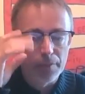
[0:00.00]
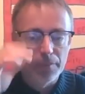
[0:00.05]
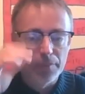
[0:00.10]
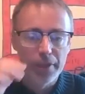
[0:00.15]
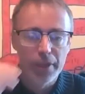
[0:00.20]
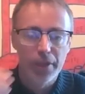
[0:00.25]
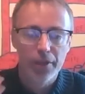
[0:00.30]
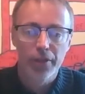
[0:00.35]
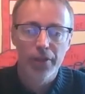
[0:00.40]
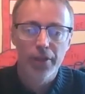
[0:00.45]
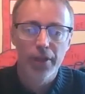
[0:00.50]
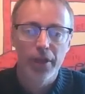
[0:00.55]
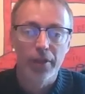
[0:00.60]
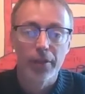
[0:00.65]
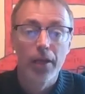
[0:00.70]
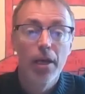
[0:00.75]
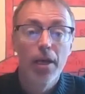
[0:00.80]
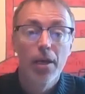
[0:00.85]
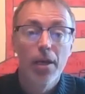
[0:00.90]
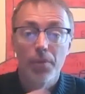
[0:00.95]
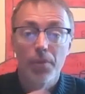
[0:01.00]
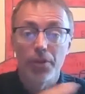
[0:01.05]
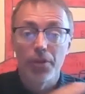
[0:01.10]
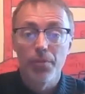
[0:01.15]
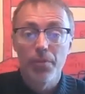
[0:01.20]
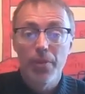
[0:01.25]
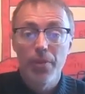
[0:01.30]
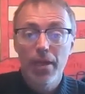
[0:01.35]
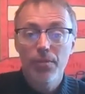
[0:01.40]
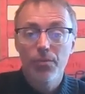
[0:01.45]
here and there, but the
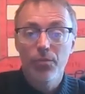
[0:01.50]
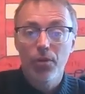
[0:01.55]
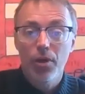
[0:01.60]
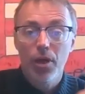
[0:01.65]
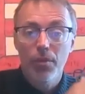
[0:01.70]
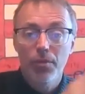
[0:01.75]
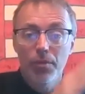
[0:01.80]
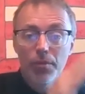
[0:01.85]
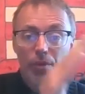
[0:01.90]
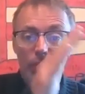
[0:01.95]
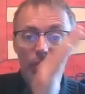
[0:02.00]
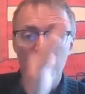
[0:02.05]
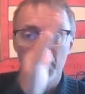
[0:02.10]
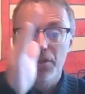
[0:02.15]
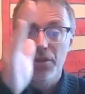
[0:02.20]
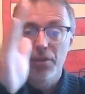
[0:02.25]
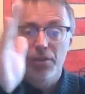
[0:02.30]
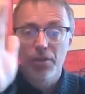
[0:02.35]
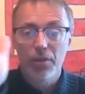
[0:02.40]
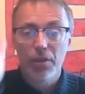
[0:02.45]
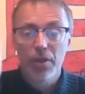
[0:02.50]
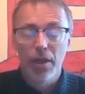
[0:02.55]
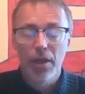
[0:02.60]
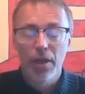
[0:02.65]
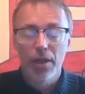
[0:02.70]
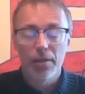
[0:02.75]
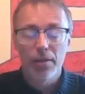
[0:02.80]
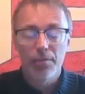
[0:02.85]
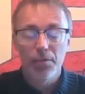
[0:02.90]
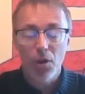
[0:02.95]
main problem that's going to
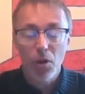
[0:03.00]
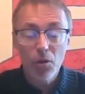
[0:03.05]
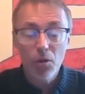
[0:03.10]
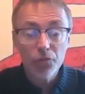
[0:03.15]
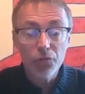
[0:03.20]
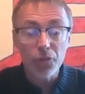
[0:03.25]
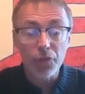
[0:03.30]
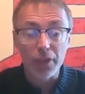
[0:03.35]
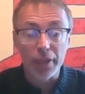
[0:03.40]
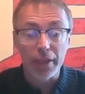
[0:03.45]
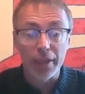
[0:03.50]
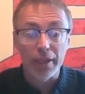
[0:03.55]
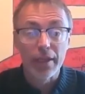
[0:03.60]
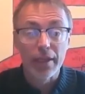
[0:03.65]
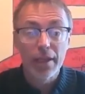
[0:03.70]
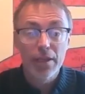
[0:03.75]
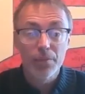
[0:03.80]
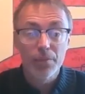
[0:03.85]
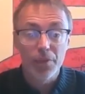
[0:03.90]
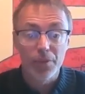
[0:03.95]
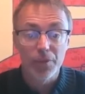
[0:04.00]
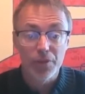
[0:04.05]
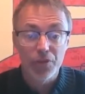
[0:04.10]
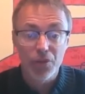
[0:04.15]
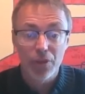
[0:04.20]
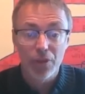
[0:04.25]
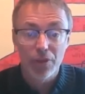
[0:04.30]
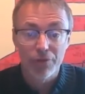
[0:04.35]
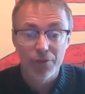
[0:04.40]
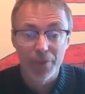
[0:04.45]
hopefully be
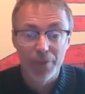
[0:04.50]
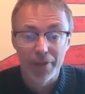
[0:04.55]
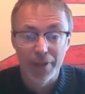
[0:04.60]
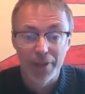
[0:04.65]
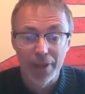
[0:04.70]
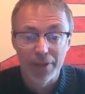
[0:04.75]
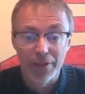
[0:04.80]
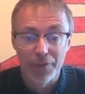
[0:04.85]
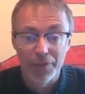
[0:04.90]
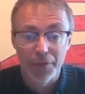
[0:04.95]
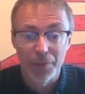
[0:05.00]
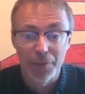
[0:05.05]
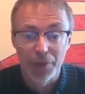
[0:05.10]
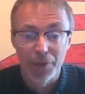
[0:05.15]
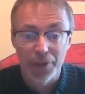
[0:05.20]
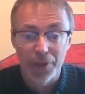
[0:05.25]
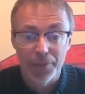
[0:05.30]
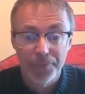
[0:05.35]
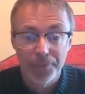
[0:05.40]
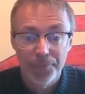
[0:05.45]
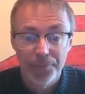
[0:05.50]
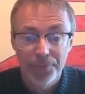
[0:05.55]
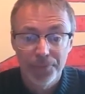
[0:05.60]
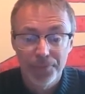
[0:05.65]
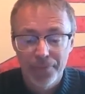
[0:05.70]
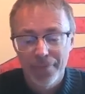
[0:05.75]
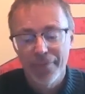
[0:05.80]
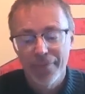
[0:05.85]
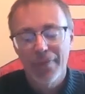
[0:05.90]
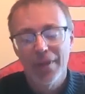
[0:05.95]
resolved by the end of the book.
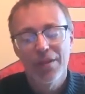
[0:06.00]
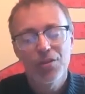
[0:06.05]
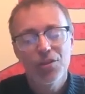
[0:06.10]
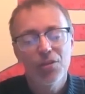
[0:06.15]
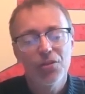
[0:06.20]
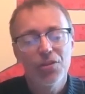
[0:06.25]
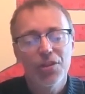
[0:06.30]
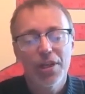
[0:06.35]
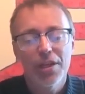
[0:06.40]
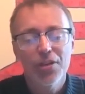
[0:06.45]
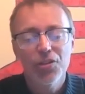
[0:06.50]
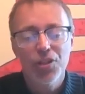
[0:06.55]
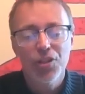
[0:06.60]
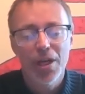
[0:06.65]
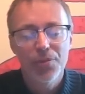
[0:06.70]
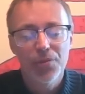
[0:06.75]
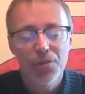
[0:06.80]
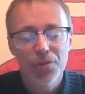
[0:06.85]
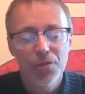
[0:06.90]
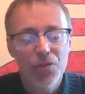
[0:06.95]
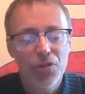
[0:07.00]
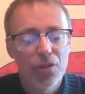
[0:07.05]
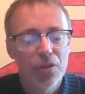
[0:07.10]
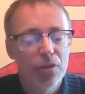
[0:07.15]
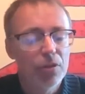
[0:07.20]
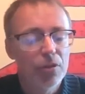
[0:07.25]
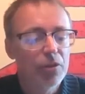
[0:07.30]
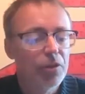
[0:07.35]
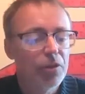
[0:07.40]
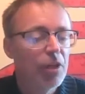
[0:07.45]
So today's chapter is
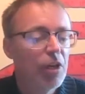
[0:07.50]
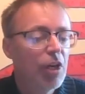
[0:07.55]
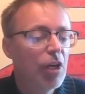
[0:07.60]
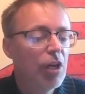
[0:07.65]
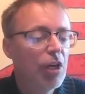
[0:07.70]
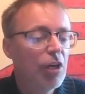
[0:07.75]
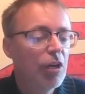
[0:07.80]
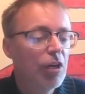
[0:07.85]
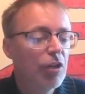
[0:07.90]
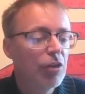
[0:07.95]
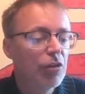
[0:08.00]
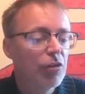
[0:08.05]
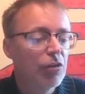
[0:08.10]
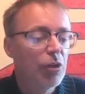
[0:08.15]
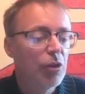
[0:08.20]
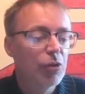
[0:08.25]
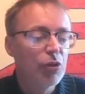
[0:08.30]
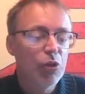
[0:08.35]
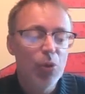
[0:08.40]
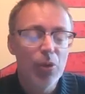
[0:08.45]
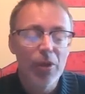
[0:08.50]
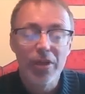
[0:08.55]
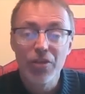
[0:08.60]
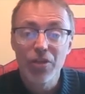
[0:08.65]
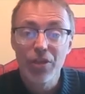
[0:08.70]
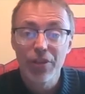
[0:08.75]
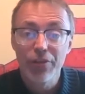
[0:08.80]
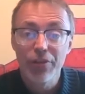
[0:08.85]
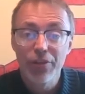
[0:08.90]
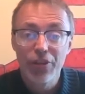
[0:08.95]
called No Toys
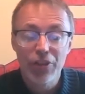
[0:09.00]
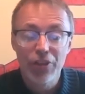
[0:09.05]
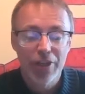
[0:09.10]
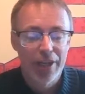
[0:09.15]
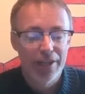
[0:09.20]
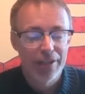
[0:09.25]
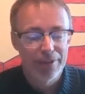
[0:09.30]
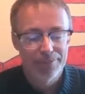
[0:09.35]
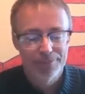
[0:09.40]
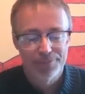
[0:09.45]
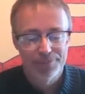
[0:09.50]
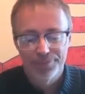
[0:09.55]
in the Fish Tank.